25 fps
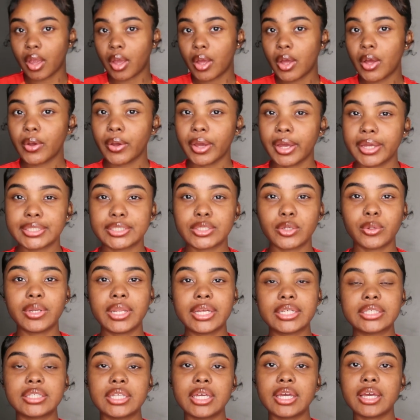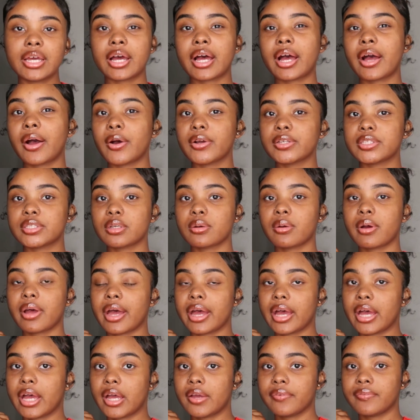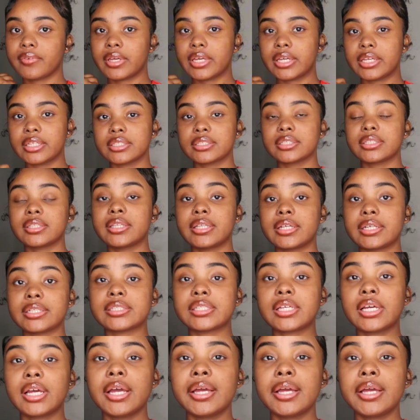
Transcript: all right so next thing i also have is this